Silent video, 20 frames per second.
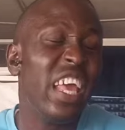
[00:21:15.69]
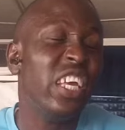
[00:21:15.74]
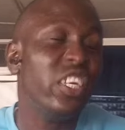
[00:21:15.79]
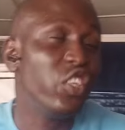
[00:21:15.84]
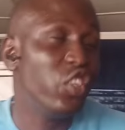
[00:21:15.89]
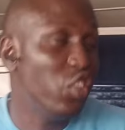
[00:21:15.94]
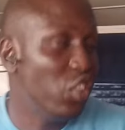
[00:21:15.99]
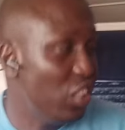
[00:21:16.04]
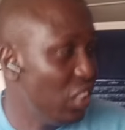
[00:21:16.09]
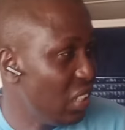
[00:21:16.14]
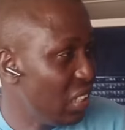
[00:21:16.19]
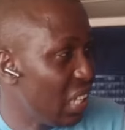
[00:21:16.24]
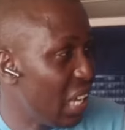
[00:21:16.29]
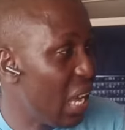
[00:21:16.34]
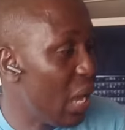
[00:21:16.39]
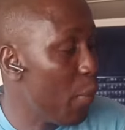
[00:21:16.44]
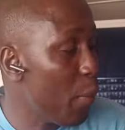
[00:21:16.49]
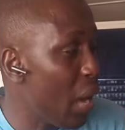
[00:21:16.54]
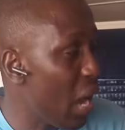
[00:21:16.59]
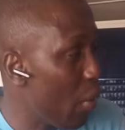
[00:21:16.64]

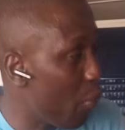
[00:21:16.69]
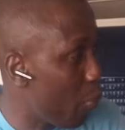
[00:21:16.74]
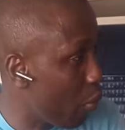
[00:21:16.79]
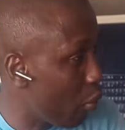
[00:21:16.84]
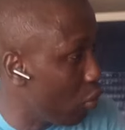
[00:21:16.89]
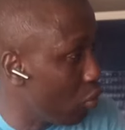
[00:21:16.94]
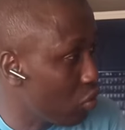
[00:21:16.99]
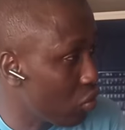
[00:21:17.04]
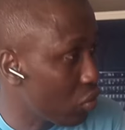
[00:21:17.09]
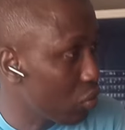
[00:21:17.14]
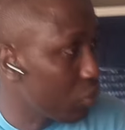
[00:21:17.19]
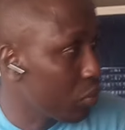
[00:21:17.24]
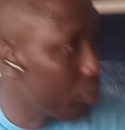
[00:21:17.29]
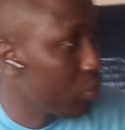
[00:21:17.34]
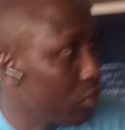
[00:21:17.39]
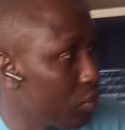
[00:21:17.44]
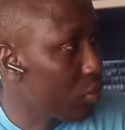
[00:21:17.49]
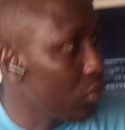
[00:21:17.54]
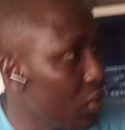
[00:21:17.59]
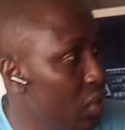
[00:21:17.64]
HDMI ports.
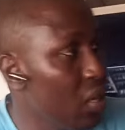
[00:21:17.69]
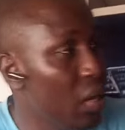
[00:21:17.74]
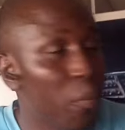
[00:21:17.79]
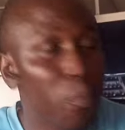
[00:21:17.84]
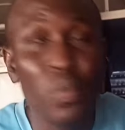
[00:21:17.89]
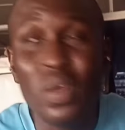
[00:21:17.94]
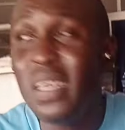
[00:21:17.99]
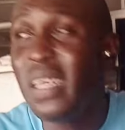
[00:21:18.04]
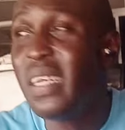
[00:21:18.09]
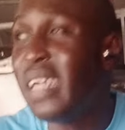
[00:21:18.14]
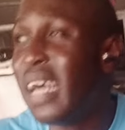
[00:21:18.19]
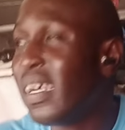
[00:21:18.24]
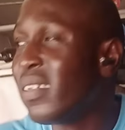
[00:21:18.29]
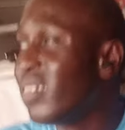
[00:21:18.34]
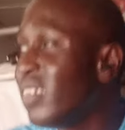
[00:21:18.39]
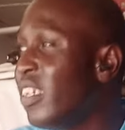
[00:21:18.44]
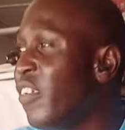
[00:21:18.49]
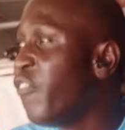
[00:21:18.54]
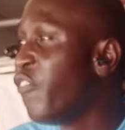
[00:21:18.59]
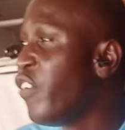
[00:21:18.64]
Meaning that
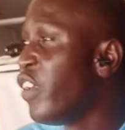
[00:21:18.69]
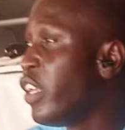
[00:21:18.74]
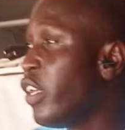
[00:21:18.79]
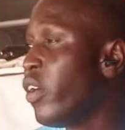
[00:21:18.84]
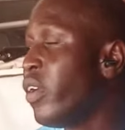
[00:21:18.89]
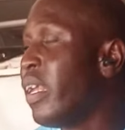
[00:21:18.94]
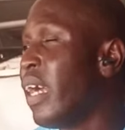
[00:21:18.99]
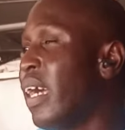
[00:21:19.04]
the video